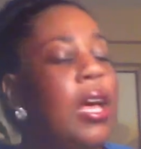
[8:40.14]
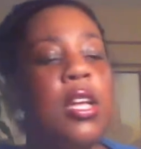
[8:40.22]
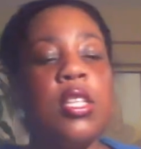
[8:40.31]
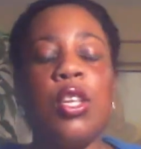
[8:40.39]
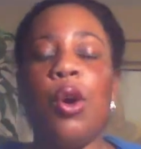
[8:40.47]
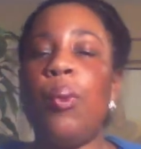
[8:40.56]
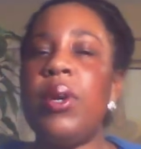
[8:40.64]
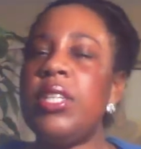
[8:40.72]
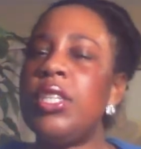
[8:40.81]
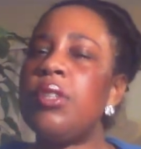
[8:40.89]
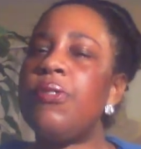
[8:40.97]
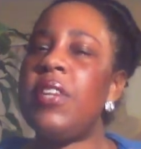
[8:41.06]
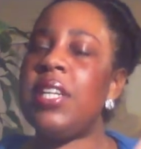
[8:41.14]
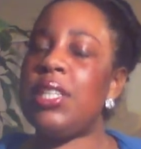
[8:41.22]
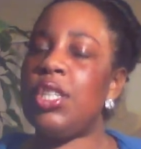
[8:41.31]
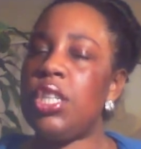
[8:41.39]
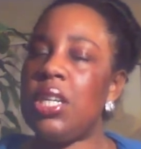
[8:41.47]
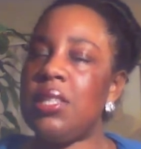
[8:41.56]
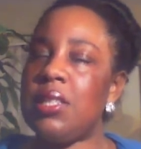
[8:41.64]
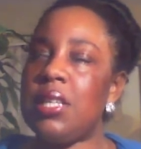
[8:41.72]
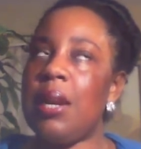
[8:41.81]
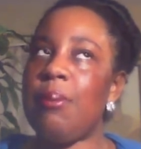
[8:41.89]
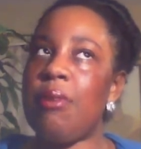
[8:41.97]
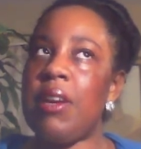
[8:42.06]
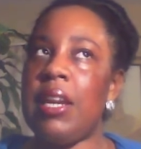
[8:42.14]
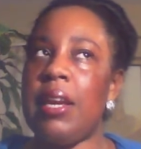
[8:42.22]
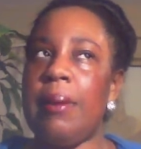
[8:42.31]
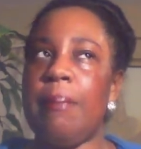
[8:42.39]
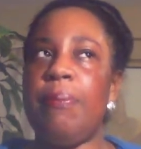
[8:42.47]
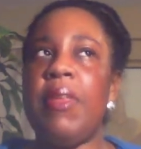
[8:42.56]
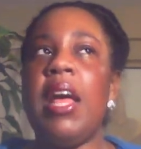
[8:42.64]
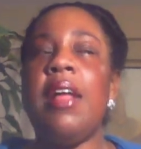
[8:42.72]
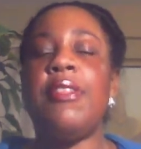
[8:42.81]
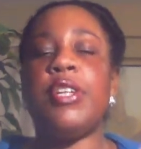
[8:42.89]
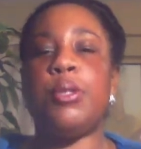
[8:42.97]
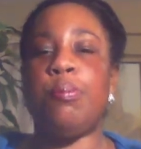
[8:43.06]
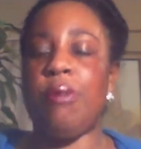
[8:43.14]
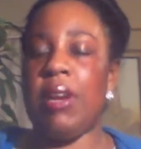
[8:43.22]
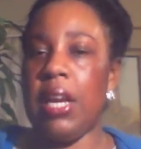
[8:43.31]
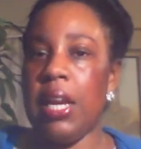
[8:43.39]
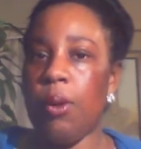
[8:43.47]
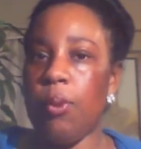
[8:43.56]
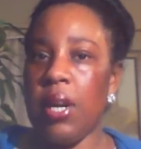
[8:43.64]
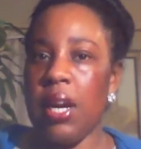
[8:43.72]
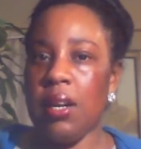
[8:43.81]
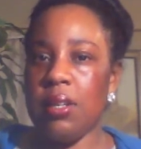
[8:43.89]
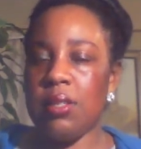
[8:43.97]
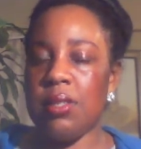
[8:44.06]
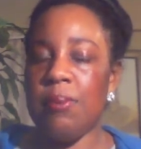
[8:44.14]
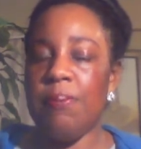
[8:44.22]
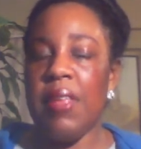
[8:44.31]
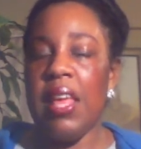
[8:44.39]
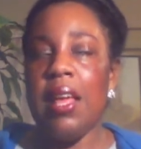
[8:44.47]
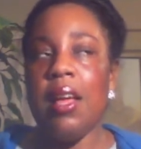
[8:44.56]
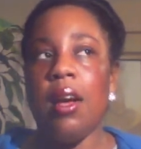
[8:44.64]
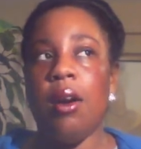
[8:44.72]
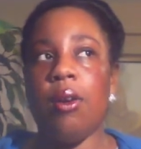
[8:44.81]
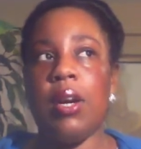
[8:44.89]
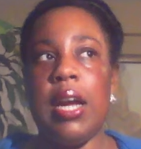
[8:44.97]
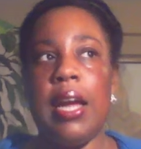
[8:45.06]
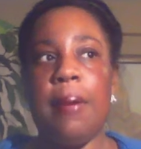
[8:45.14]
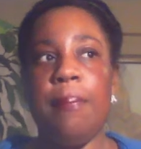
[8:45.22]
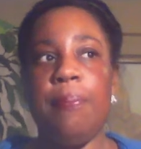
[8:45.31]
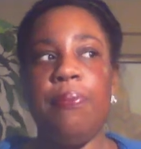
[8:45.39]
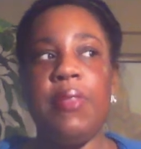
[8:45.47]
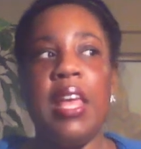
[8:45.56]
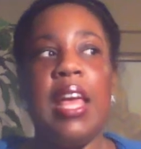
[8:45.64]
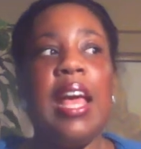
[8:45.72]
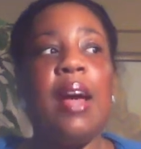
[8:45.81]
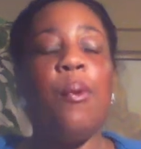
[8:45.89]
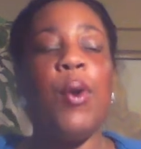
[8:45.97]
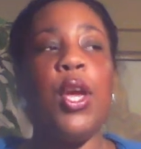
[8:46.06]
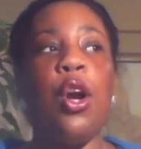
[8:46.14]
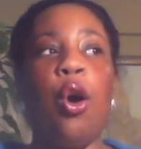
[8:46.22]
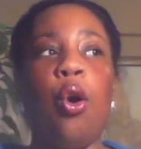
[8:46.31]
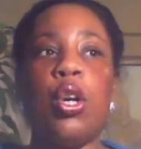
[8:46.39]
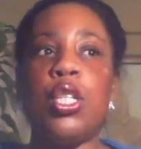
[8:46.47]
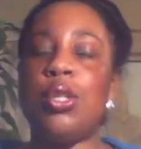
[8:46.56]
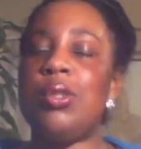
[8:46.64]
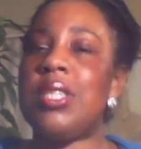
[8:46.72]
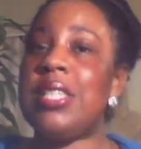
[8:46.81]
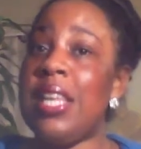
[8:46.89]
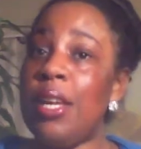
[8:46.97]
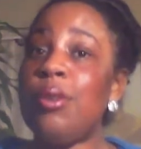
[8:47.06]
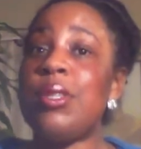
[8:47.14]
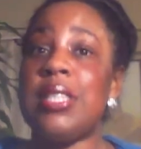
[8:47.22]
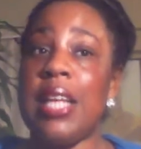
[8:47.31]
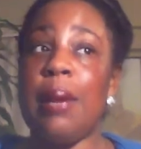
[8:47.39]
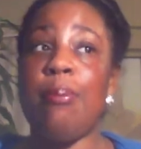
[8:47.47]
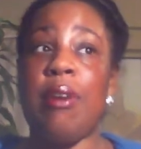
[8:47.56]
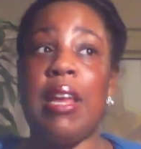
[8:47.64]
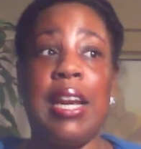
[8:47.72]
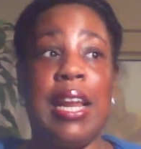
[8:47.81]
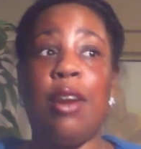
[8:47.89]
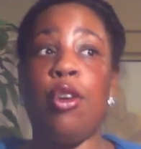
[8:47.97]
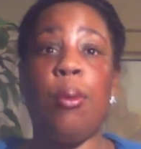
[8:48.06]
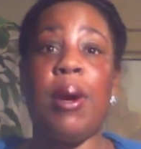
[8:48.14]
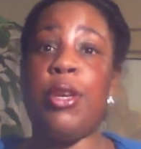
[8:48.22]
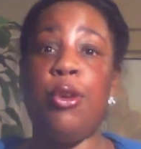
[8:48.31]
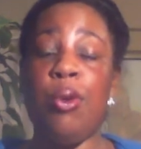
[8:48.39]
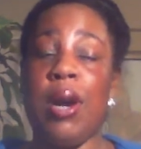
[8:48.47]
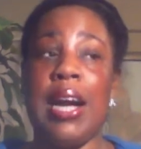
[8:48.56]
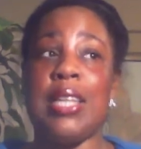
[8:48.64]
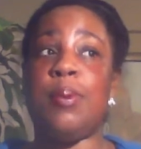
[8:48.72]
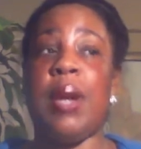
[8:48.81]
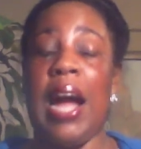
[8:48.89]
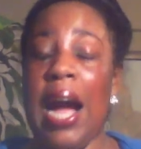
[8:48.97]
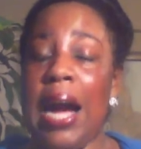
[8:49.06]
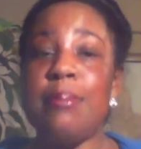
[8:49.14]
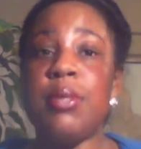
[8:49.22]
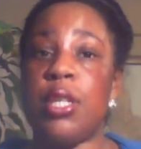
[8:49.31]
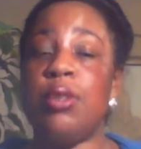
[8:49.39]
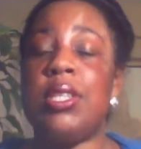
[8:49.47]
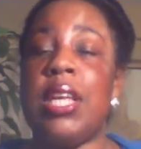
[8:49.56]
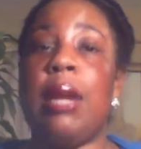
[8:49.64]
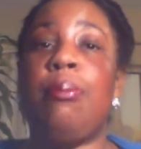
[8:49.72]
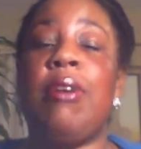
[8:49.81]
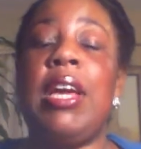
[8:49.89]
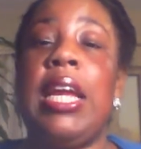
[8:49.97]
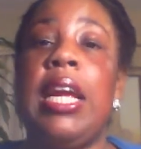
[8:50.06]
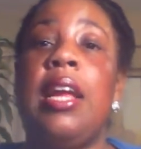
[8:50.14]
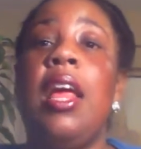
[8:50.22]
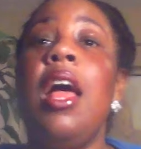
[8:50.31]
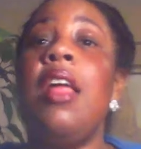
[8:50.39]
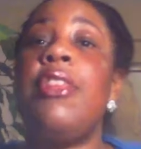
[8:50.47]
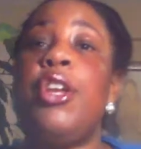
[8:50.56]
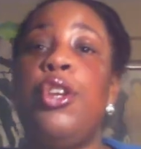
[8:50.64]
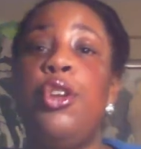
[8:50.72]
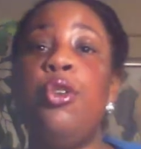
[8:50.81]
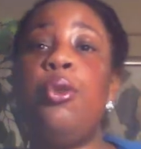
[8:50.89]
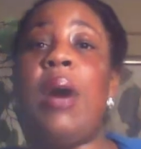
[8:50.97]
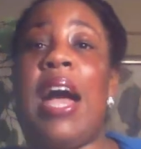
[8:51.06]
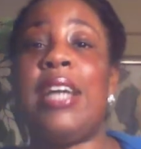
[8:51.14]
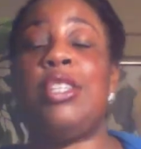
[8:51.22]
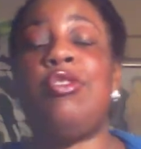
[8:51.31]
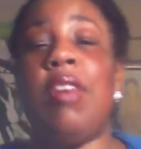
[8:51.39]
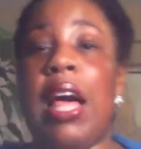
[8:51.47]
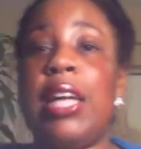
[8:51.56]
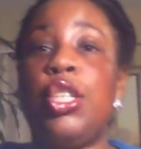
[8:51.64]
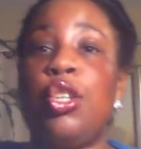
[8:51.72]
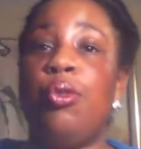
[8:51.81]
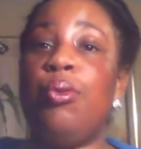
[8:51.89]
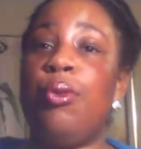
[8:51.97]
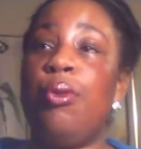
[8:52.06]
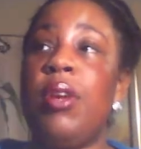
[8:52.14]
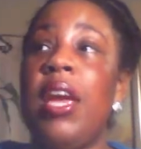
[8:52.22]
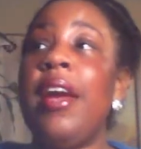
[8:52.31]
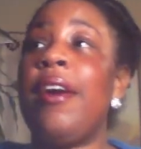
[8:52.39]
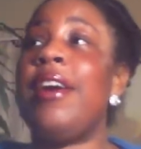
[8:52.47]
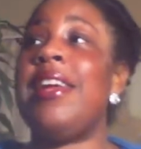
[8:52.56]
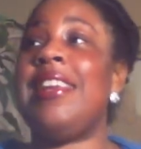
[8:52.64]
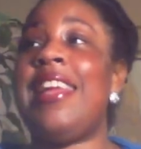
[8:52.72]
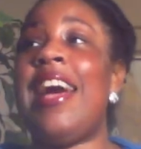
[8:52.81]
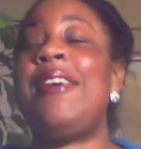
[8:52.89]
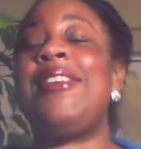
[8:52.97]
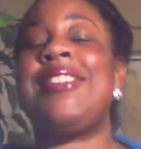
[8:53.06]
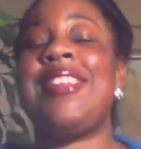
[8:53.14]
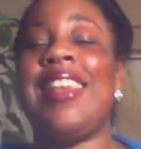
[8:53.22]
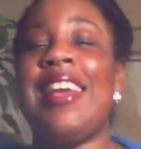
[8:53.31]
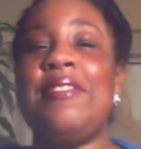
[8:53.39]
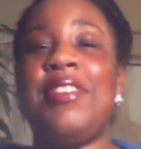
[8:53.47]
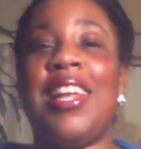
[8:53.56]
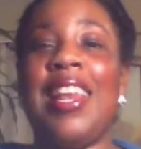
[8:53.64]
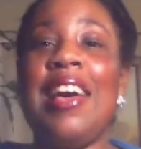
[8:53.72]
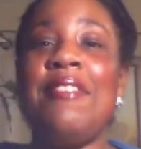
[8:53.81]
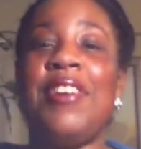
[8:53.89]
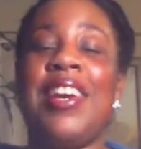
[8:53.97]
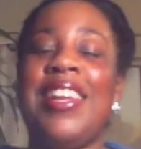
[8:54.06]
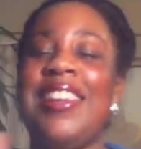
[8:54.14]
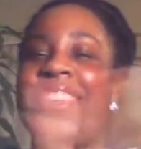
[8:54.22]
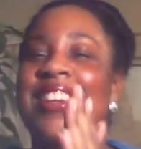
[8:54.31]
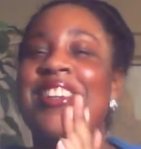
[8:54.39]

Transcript: So we just finished celebrating the spring equinox. Okay? We are also still celebrating, I don't know about you guys, but I'm still celebrating the new astrological new year. And now it's 11 11.